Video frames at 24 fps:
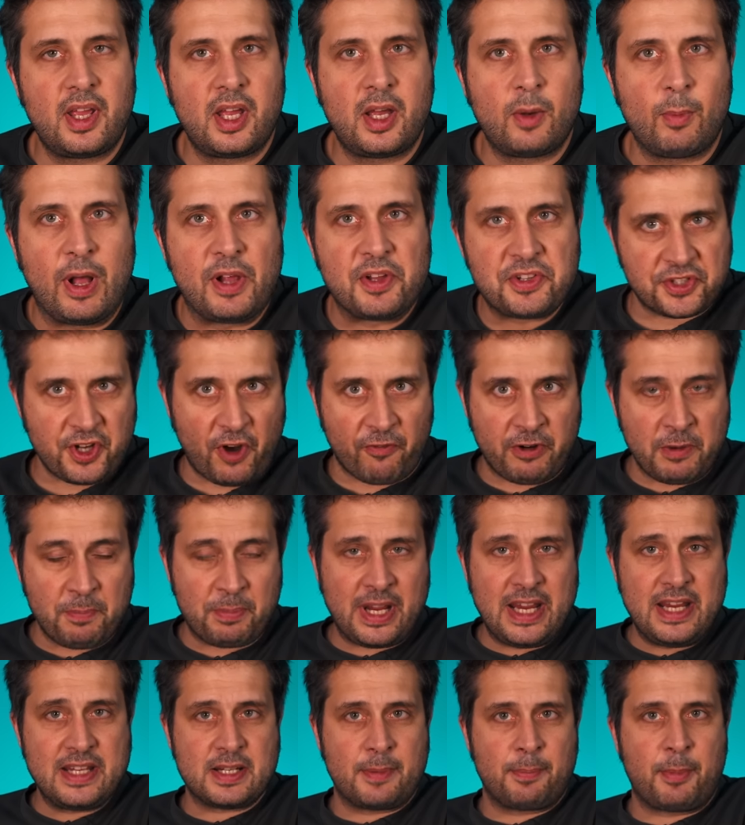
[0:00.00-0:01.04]
Well, Soverign
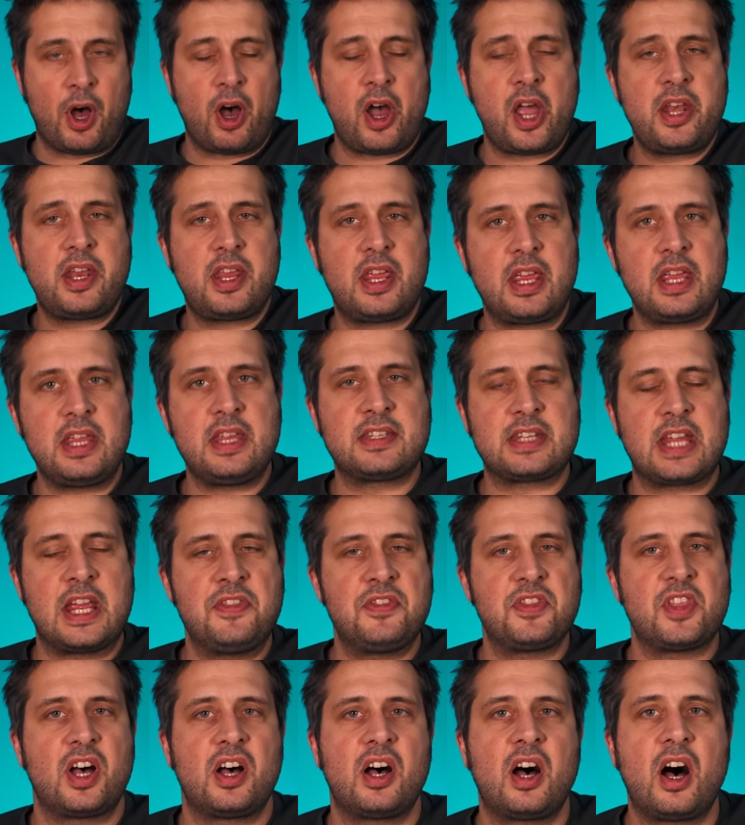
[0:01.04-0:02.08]
Pete, mine is
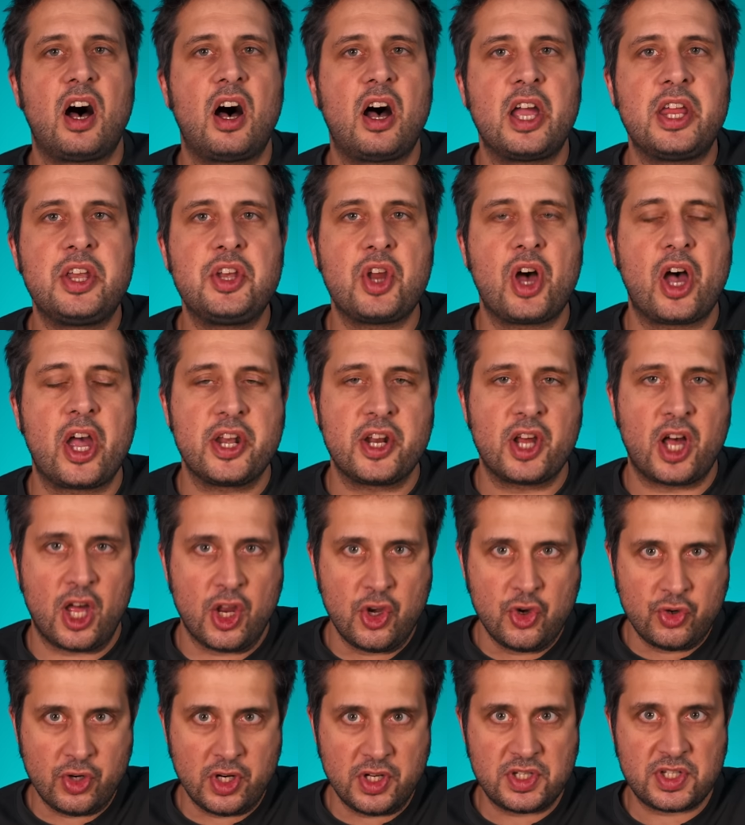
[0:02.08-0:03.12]
in the high
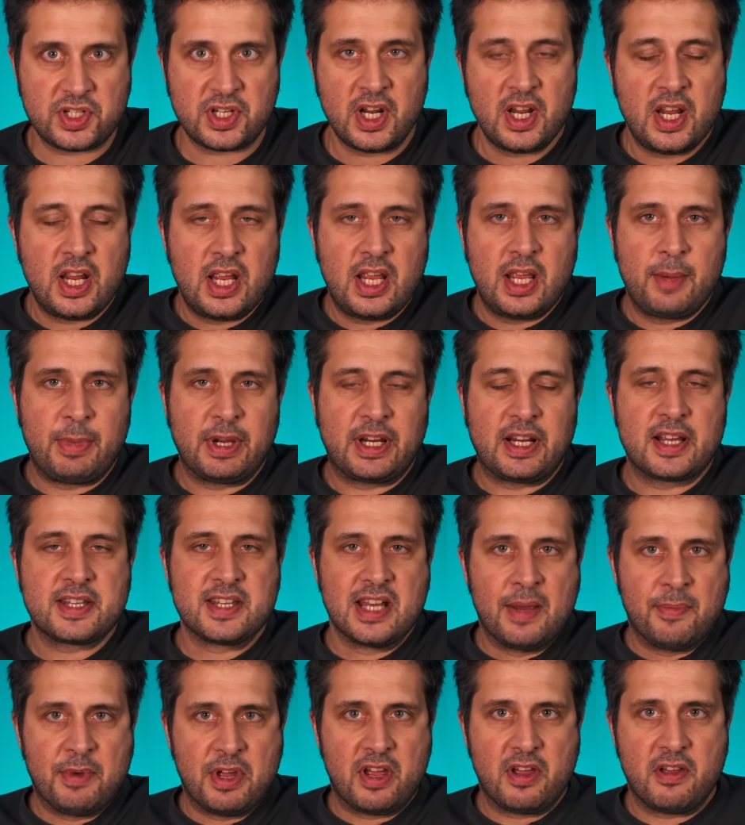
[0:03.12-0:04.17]
900s because
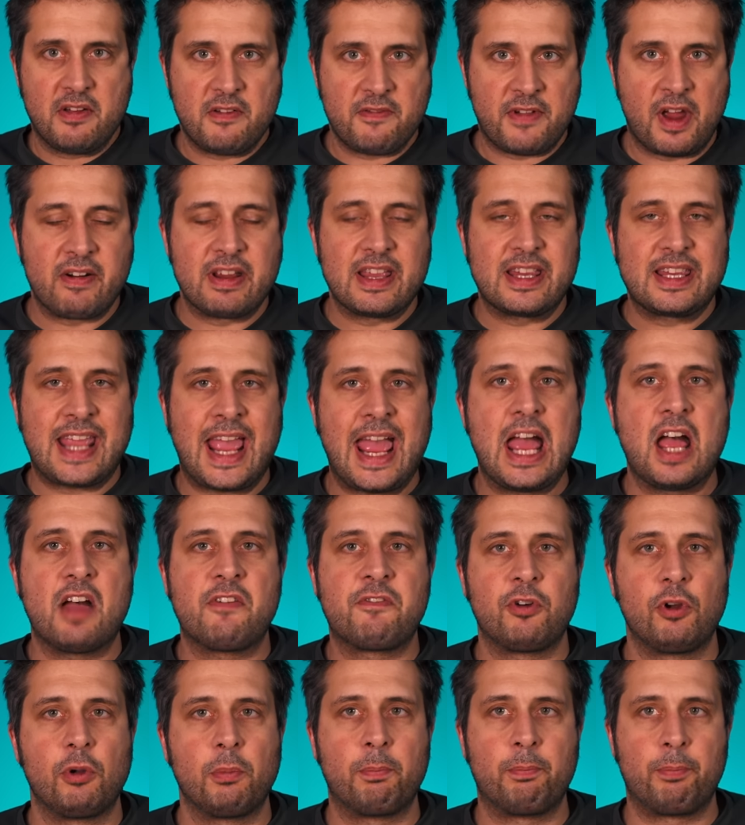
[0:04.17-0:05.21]
I'm a very
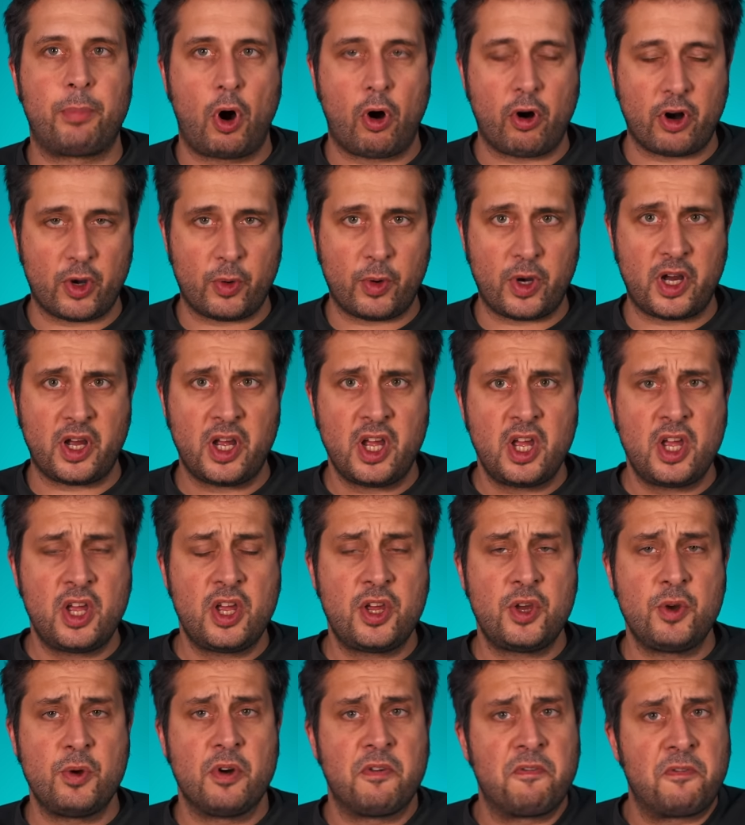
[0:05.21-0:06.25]
careful borrower
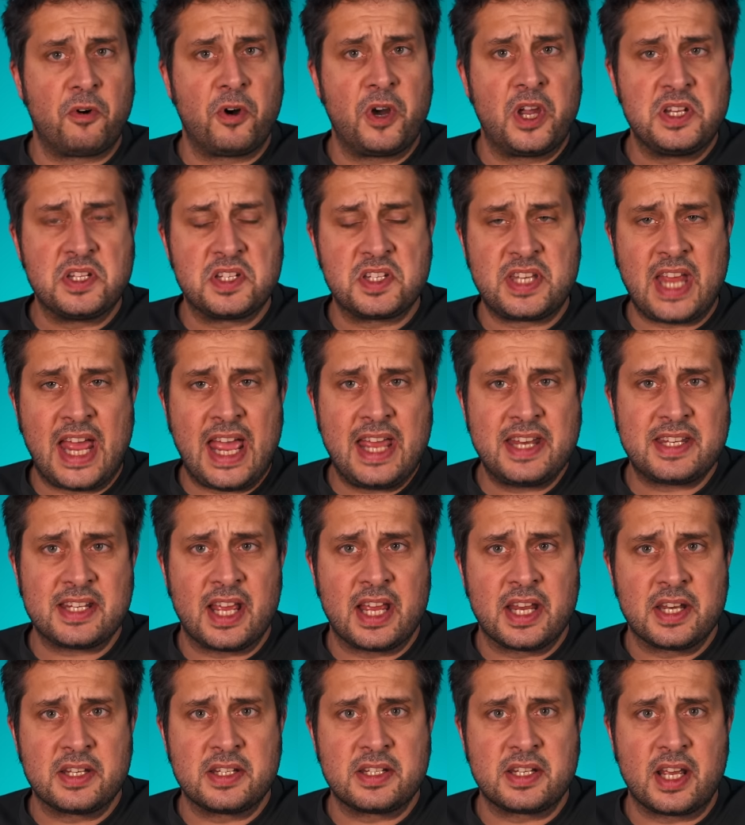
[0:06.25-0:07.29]
who avoids debt
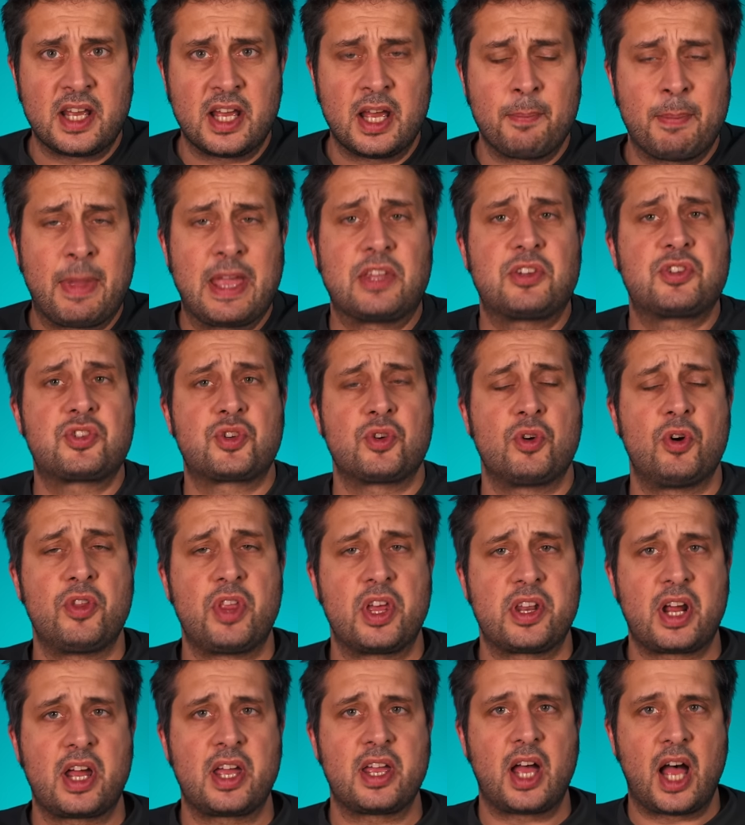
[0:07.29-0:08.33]
and makes sure
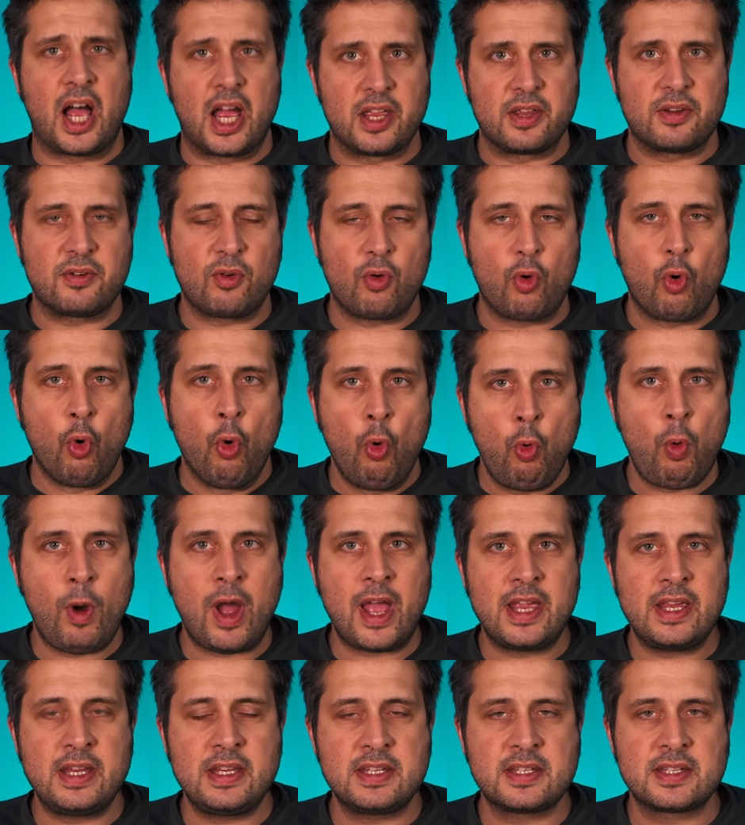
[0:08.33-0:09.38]
that I
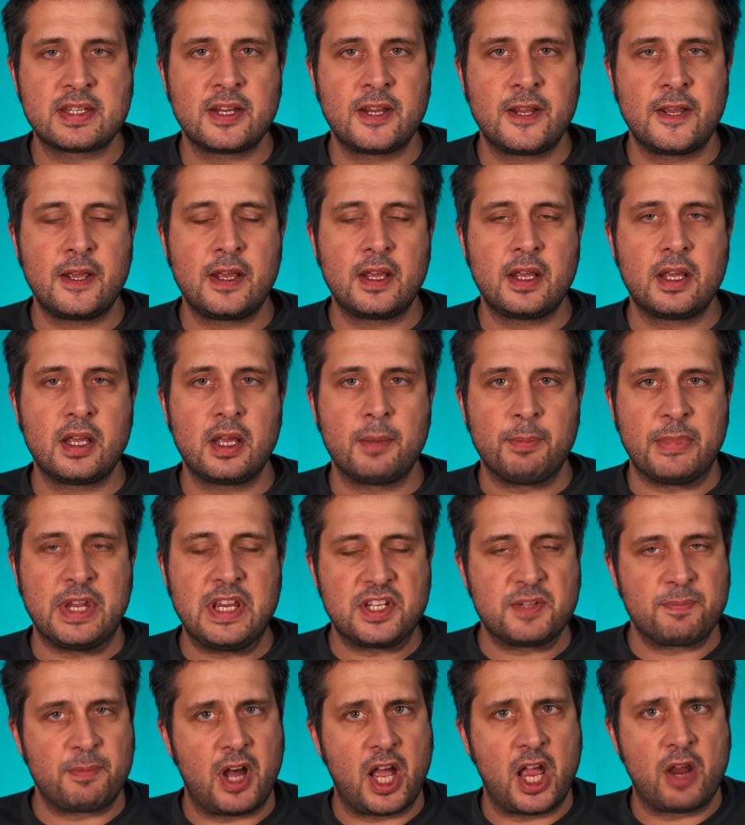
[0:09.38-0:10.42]
always
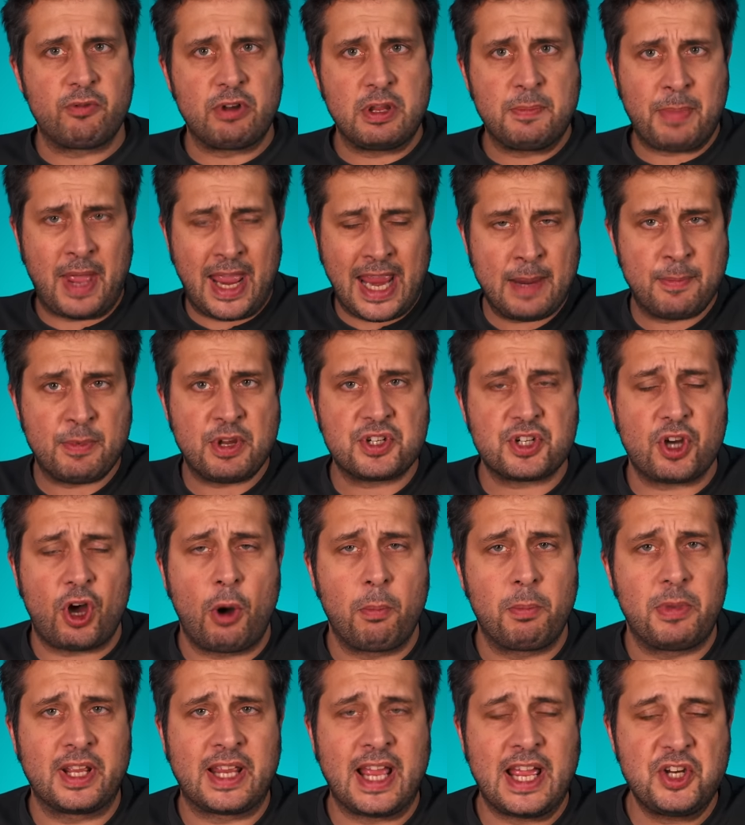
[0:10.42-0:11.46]
meet my repayment
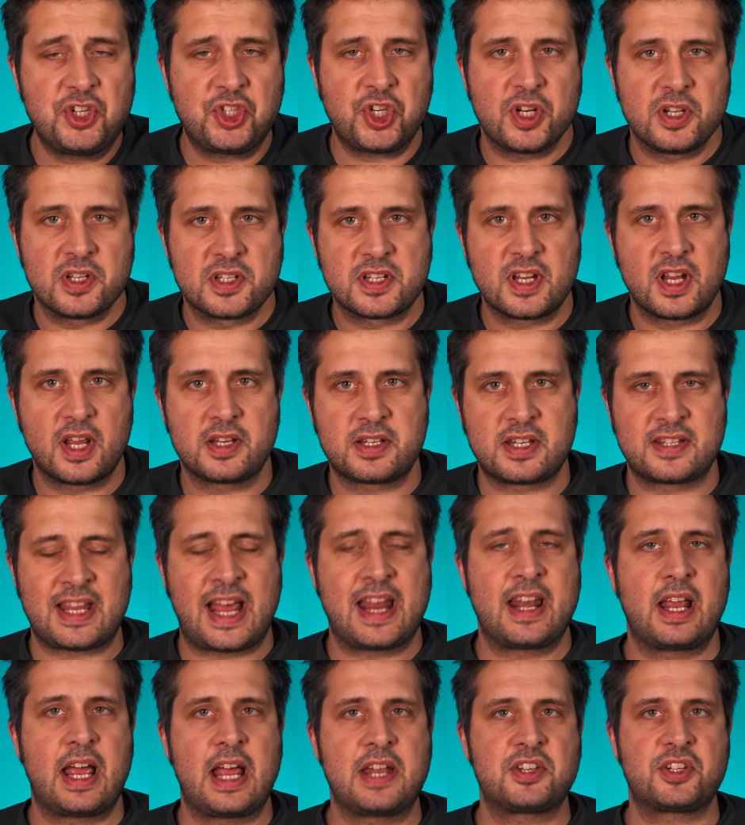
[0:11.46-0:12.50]
obligations. Does
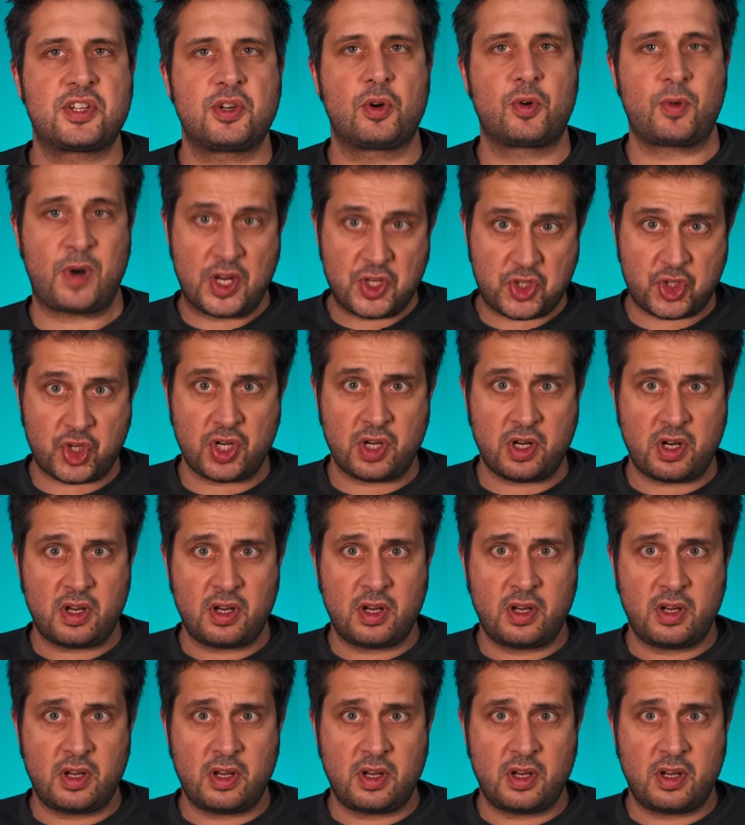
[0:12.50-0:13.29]
that answer your question?